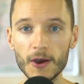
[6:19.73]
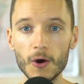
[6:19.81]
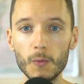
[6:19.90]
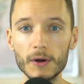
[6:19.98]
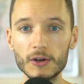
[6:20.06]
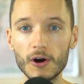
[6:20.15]

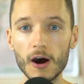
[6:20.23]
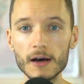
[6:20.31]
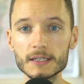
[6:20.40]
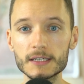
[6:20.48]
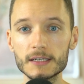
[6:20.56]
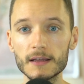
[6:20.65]
would
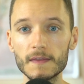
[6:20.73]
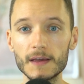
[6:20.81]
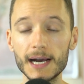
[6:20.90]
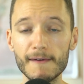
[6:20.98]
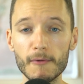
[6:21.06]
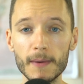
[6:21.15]
cost the
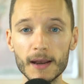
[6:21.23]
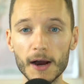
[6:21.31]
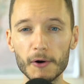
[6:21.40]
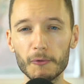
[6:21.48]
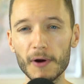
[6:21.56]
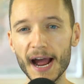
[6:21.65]
government
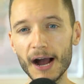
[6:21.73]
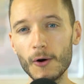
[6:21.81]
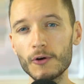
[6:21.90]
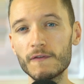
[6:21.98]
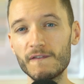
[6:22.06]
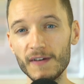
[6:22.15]

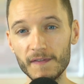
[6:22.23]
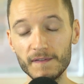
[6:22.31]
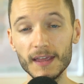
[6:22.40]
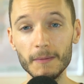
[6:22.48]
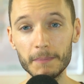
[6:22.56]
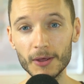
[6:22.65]
around
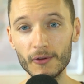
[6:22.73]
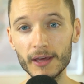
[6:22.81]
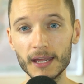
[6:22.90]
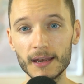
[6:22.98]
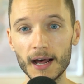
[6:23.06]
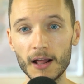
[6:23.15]
$50
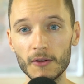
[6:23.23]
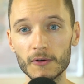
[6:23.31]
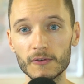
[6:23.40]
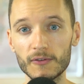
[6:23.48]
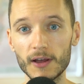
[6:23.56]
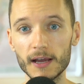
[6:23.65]
billion
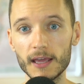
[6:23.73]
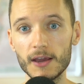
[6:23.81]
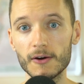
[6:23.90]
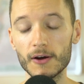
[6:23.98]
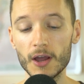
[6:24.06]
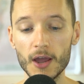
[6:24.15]
a year.